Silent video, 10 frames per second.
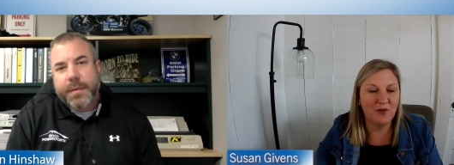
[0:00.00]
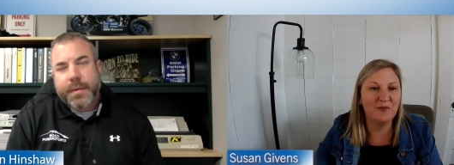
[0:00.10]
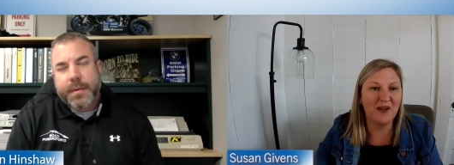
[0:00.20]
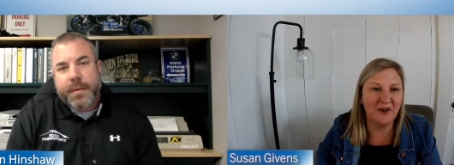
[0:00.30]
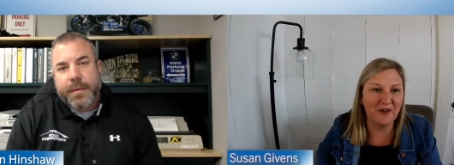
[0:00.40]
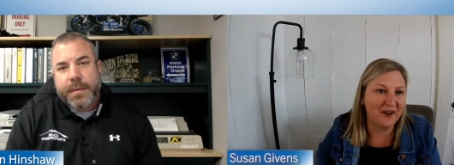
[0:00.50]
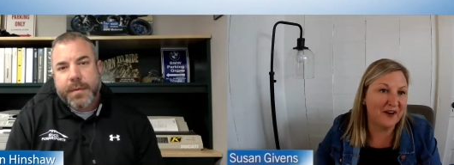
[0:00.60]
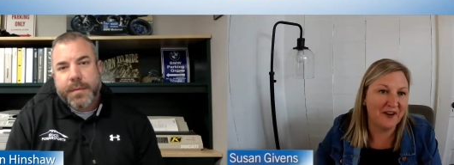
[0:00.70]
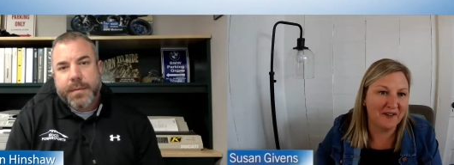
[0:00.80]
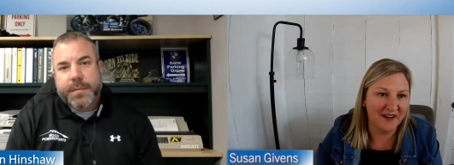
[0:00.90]
Speaker 1: help better
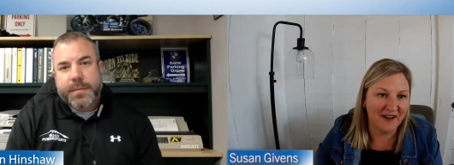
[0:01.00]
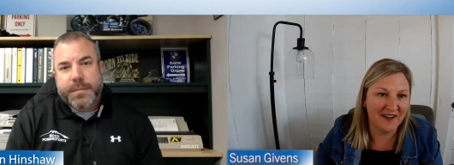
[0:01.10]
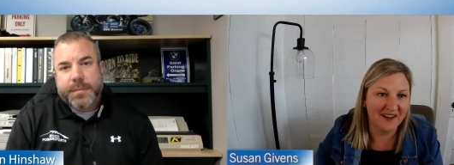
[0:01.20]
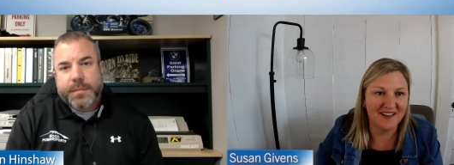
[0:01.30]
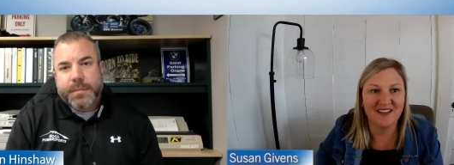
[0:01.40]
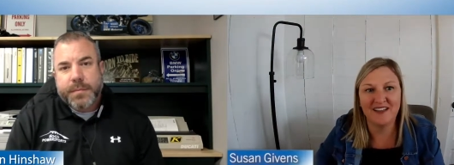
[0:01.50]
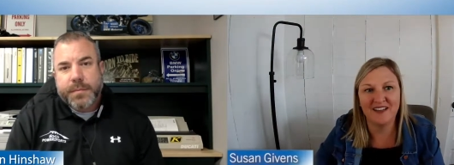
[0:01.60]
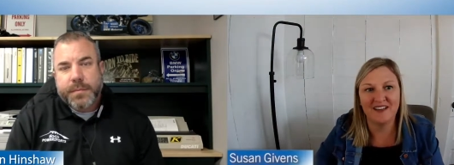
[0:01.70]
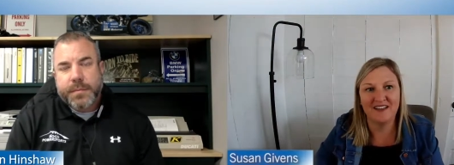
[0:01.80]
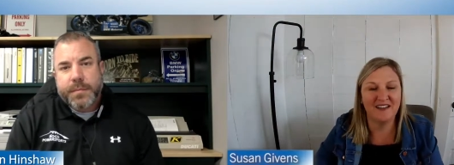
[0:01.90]
their career
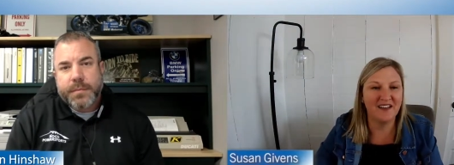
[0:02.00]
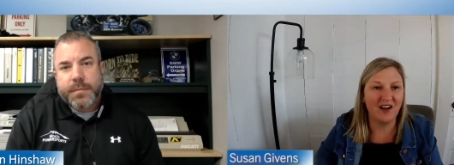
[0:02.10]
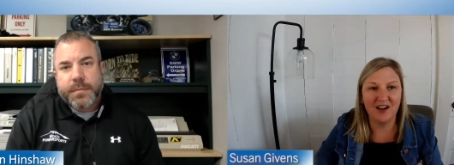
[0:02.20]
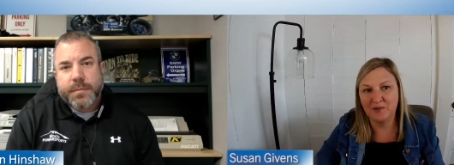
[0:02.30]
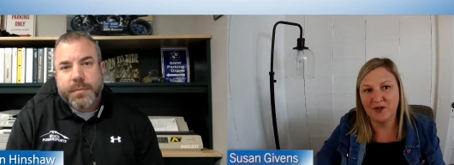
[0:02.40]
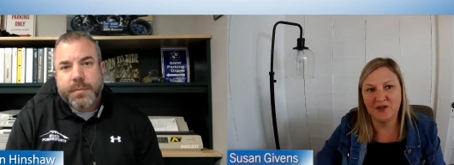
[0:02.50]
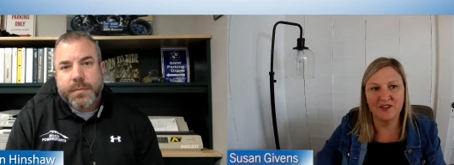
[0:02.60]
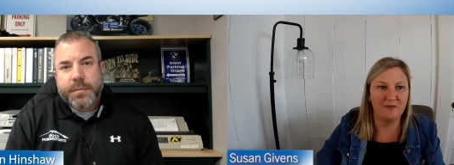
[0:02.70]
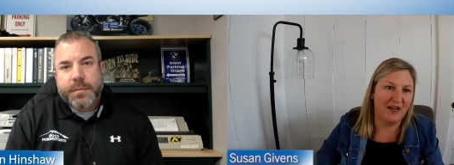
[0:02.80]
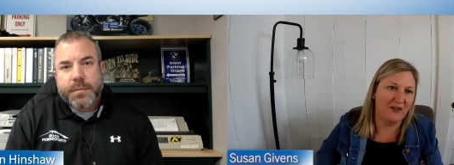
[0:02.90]
in the
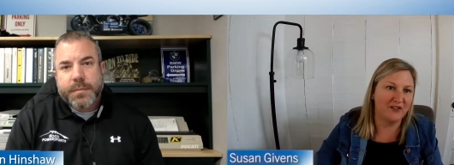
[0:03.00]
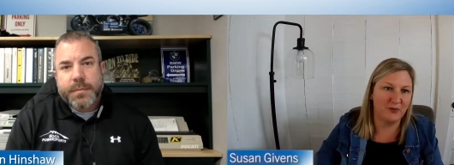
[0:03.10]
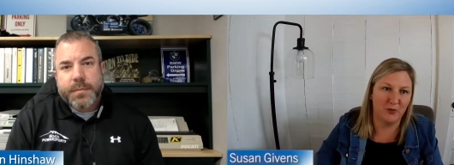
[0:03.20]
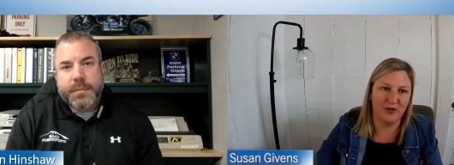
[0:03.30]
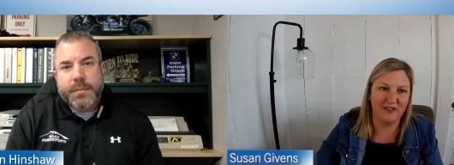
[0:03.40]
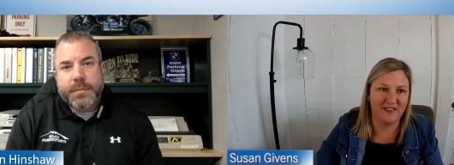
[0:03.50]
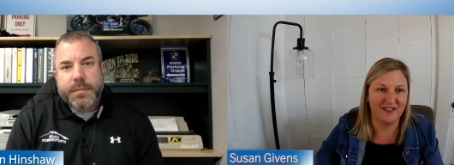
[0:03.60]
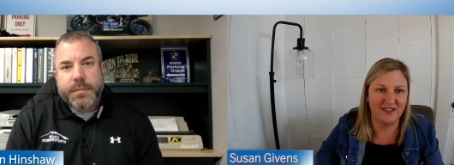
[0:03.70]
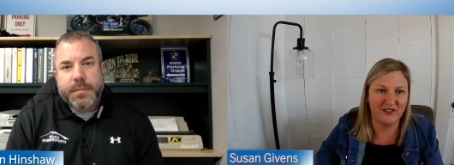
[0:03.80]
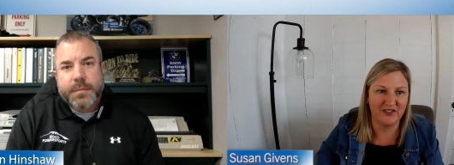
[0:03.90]
automotive power sports
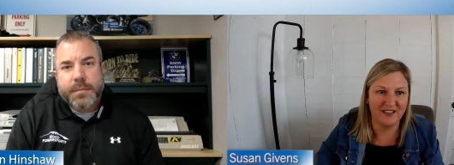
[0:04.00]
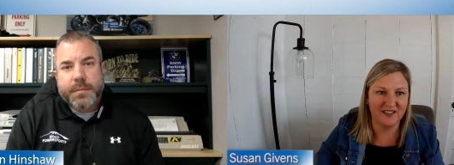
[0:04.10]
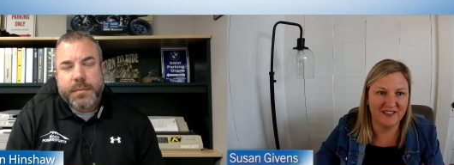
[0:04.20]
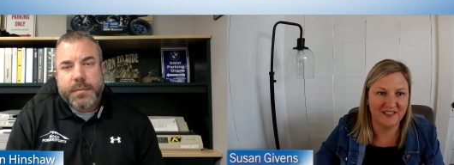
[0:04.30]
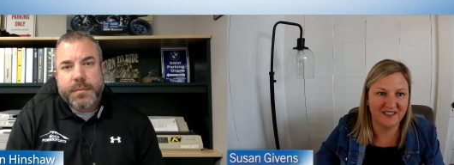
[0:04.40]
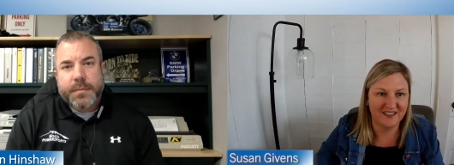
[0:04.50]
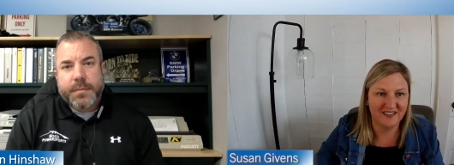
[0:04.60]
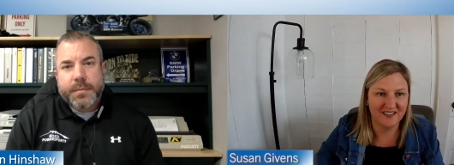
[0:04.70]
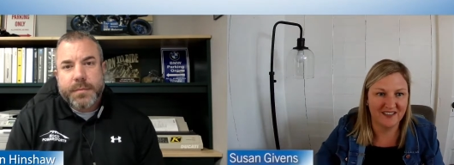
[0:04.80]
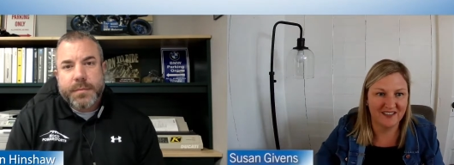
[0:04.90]
industries?
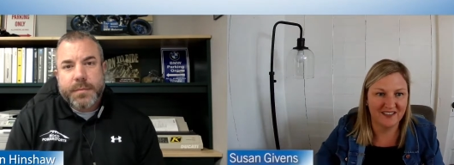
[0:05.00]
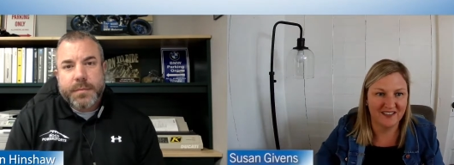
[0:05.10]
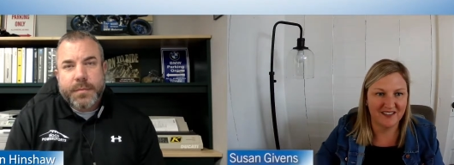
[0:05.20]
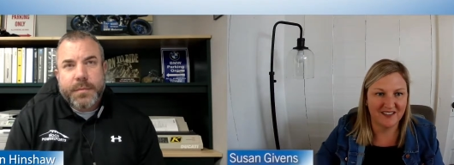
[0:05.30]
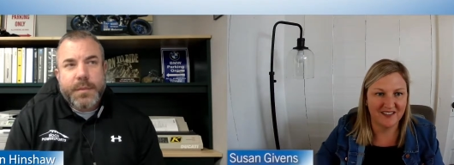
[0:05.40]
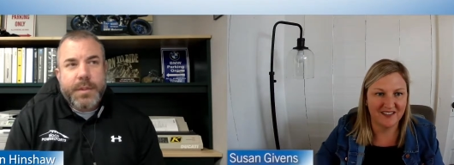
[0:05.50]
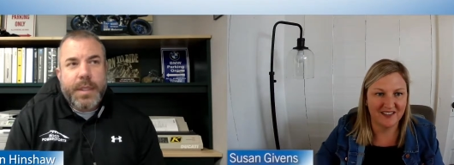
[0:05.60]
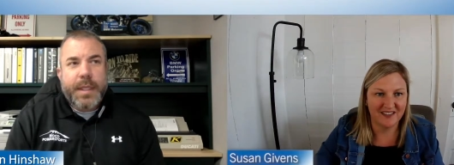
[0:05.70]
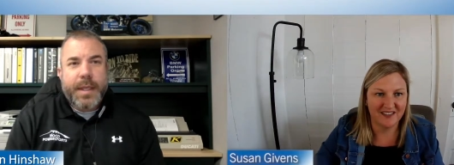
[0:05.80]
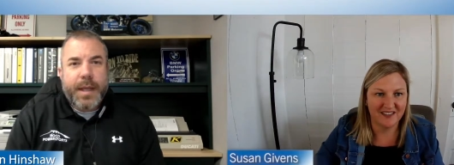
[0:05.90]
Speaker 2: So
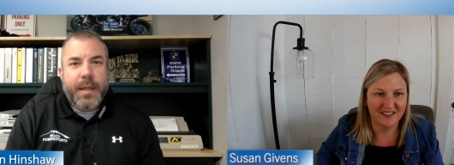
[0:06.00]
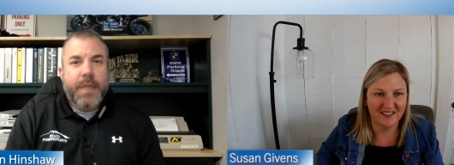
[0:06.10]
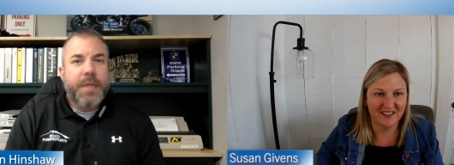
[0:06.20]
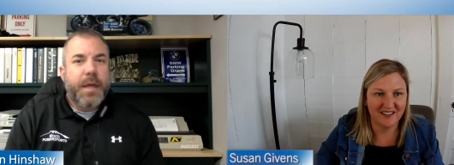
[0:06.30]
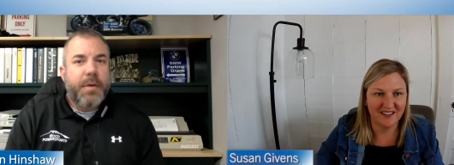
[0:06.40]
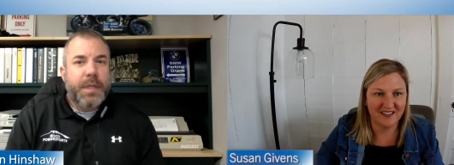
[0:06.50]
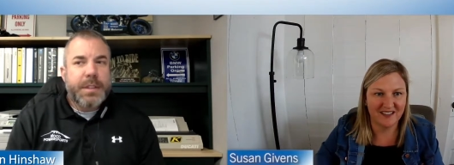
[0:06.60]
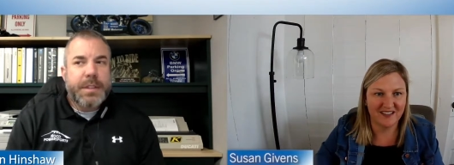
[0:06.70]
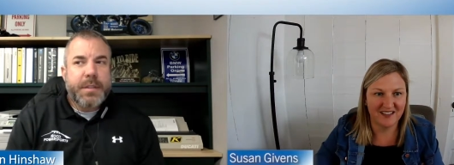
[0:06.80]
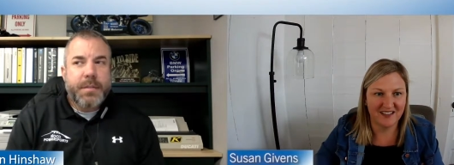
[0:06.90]
that, I love that
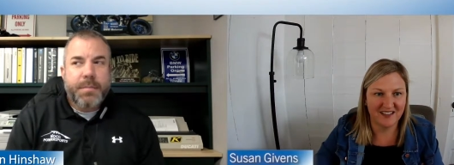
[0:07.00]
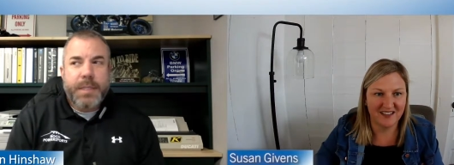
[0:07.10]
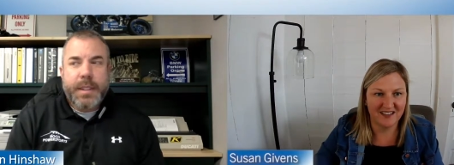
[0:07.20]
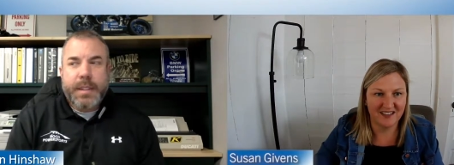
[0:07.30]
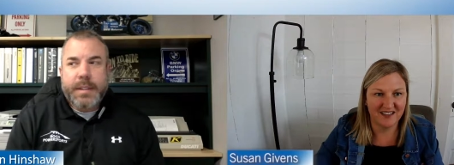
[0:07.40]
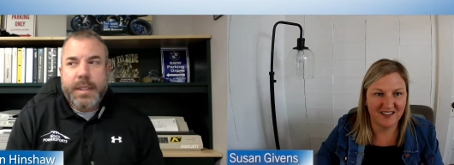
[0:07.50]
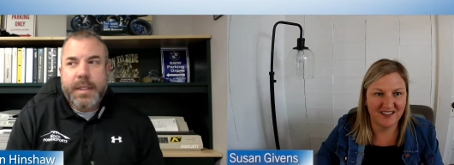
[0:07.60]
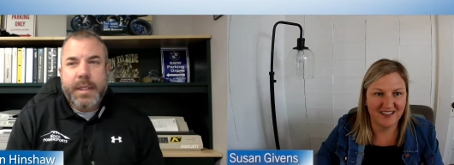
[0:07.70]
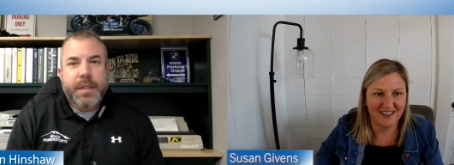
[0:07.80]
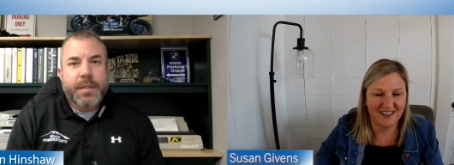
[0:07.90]
question because I
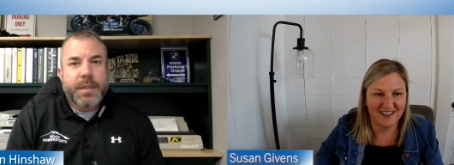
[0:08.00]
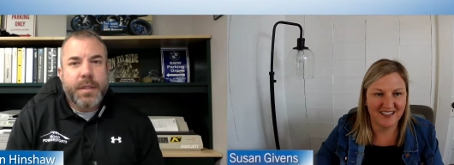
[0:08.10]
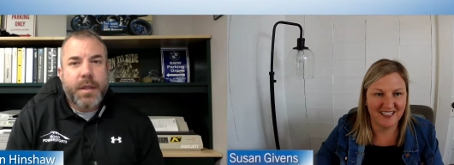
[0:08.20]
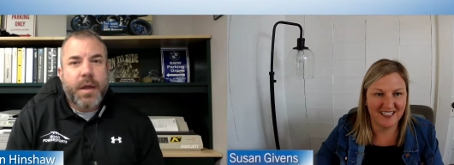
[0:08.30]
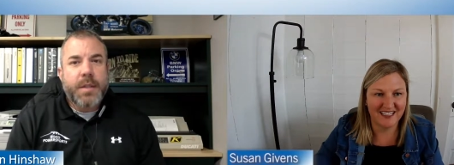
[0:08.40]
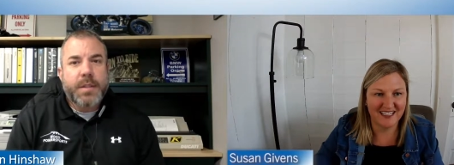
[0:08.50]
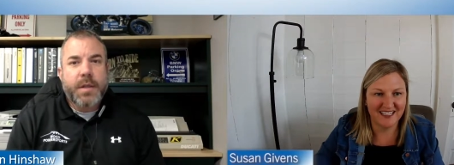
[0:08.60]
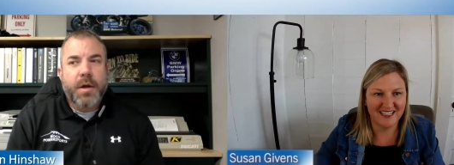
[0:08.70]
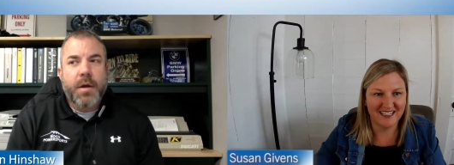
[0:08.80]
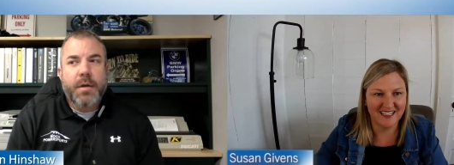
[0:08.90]
think there's a lost
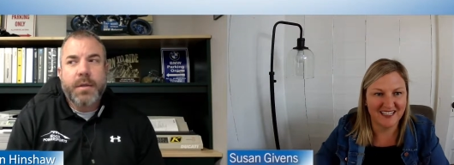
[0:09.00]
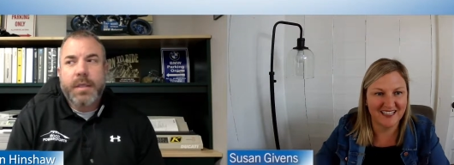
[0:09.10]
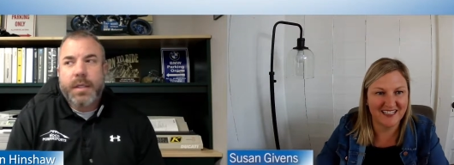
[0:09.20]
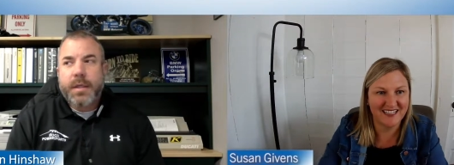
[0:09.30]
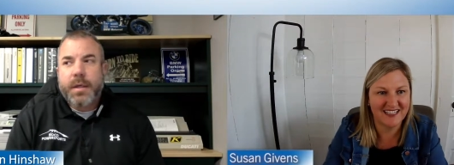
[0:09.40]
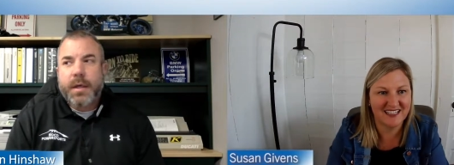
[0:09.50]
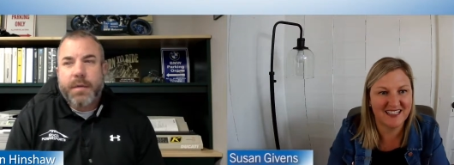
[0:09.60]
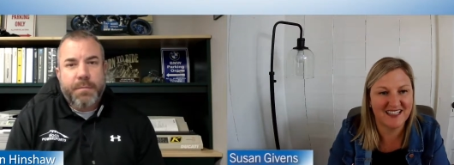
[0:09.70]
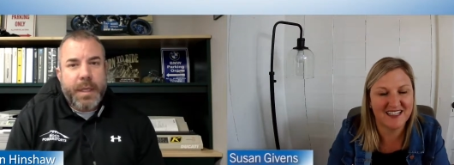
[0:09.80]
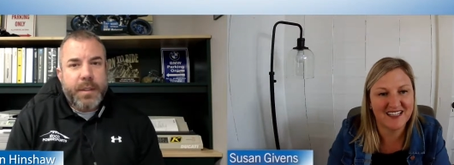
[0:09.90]
art
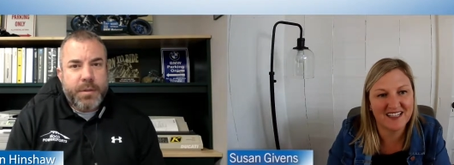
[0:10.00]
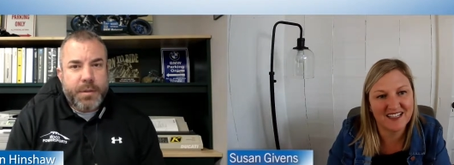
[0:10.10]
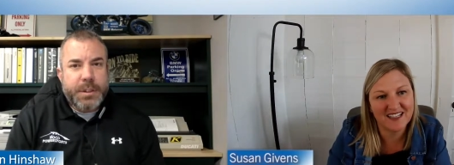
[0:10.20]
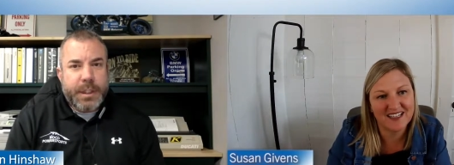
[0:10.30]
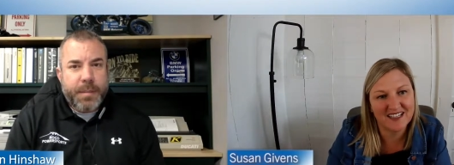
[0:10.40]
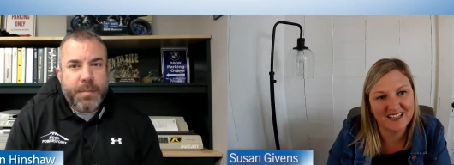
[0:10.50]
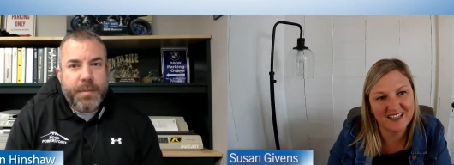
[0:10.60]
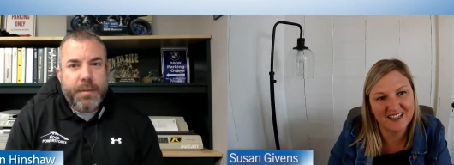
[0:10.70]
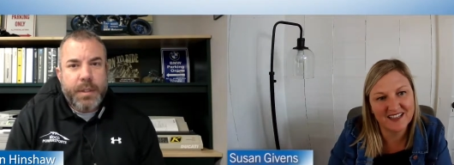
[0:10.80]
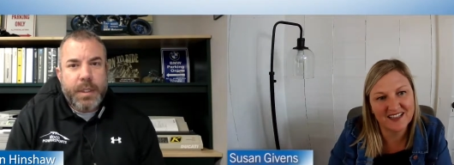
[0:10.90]
of mentorship.
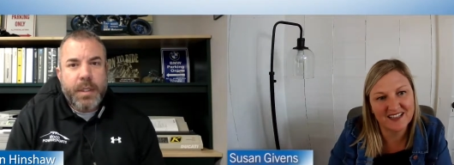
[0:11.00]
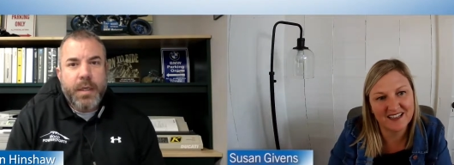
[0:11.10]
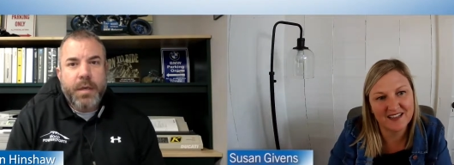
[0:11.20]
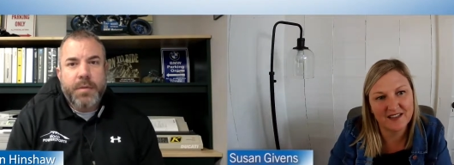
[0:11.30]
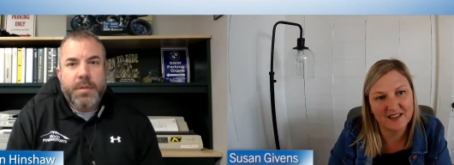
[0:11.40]
You know,